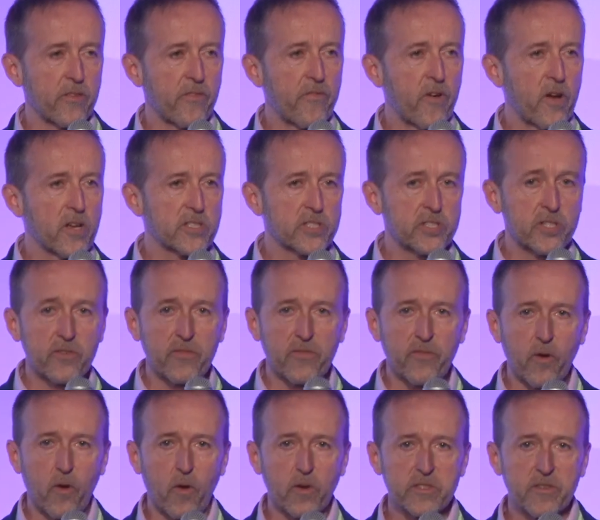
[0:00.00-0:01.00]
first 2
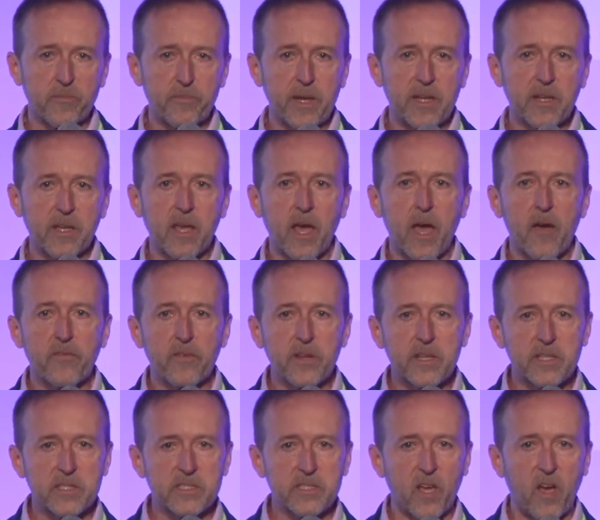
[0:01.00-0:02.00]
floors have been carefully
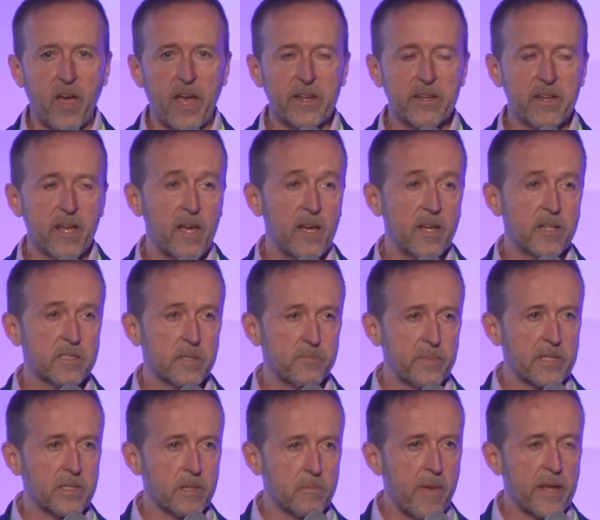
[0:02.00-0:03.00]
designed to
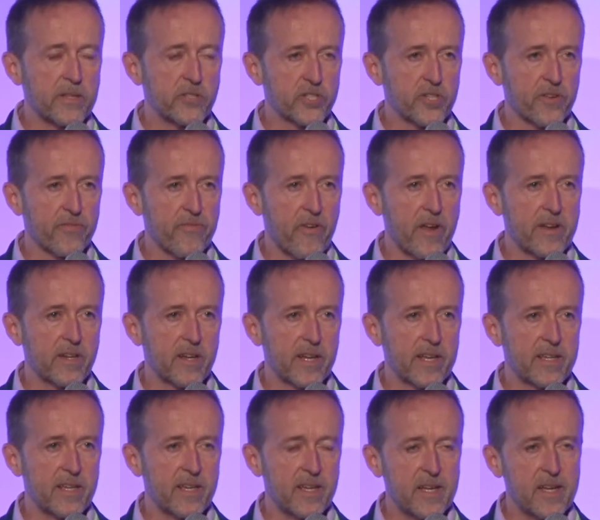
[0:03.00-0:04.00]
be
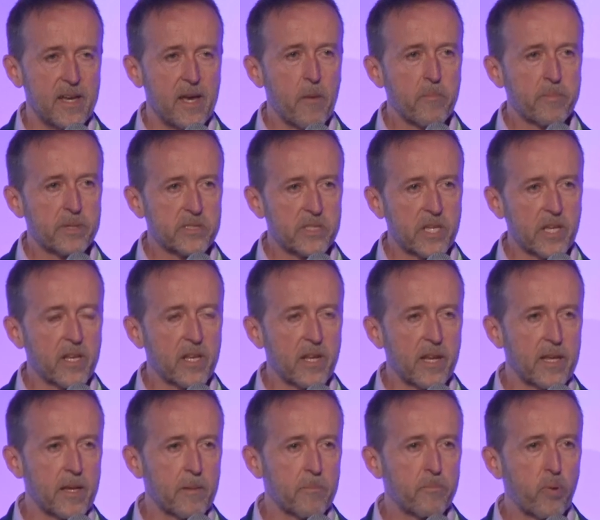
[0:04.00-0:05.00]
dementia-friendly,
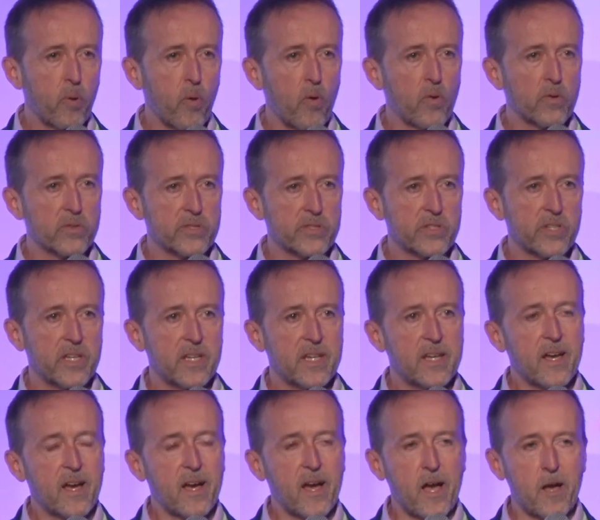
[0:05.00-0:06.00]
particularly important
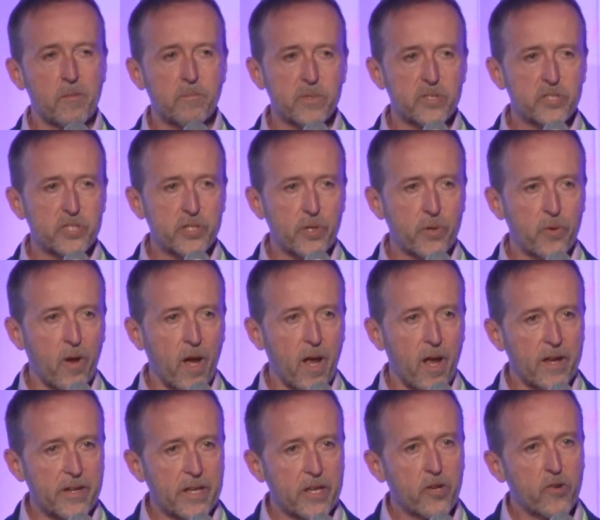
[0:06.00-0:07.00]
to
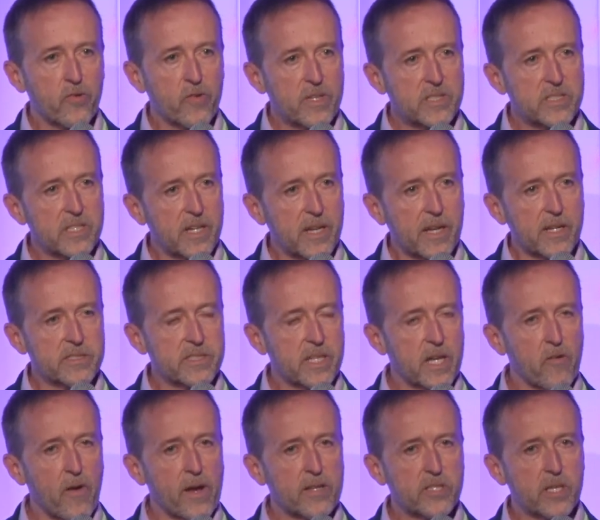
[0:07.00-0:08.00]
an increasing and
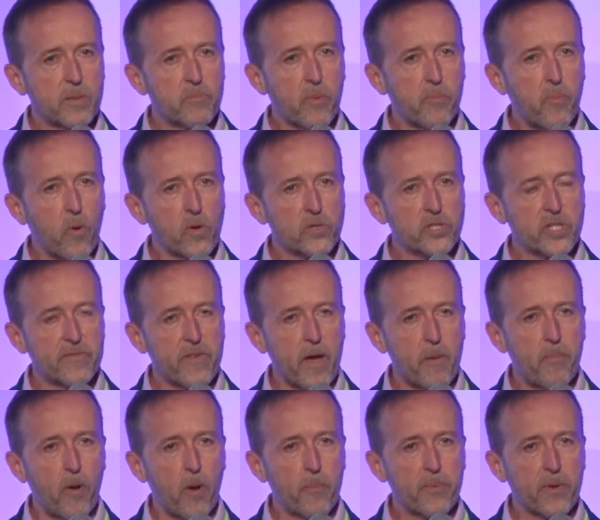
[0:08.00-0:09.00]
accelerating proportion of our
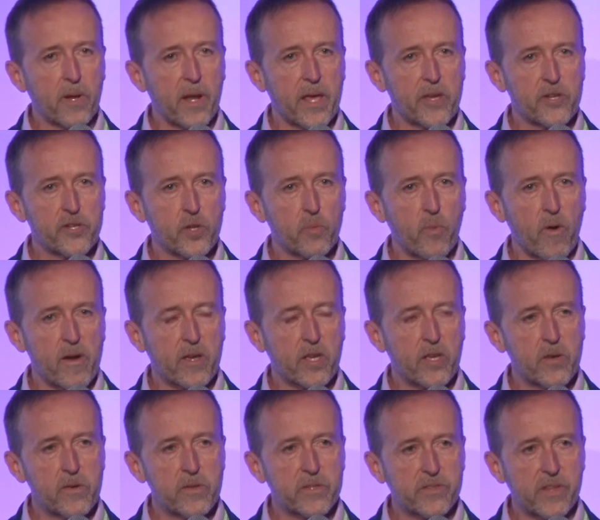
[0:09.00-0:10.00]
population where
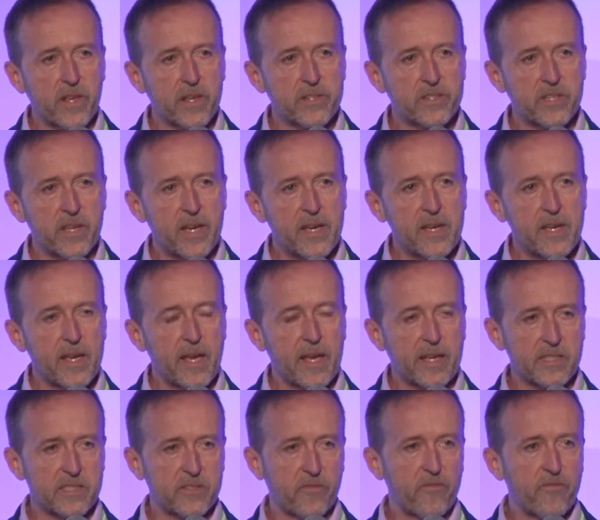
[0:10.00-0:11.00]
acoustics
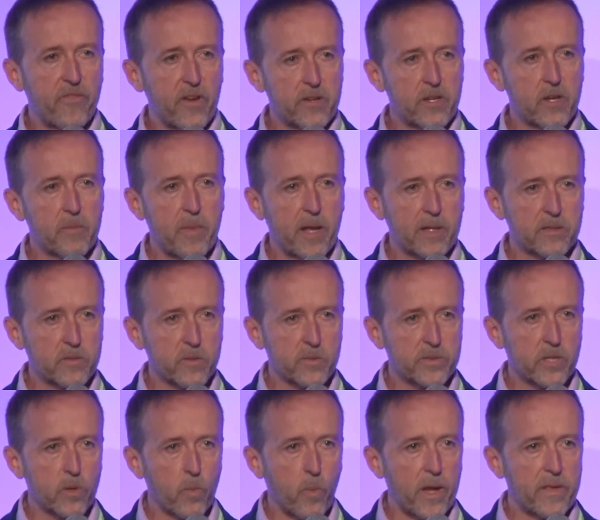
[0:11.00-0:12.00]
is fundamental
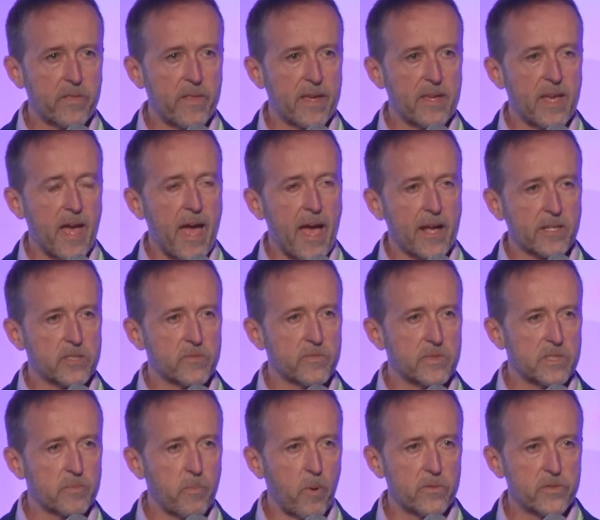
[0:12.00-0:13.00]
to the way they act and
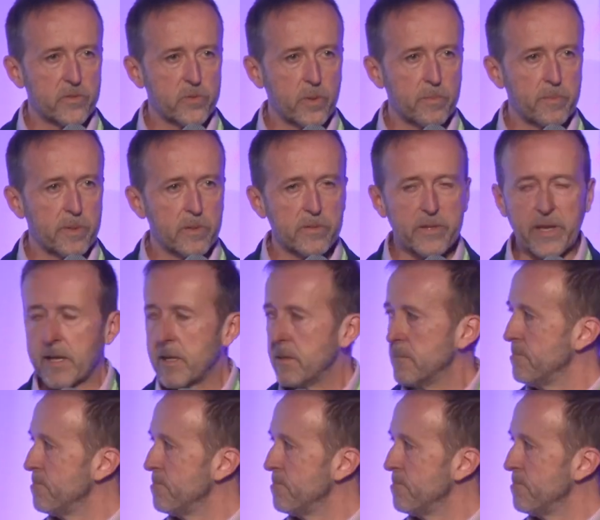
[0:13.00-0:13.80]
respond to a building.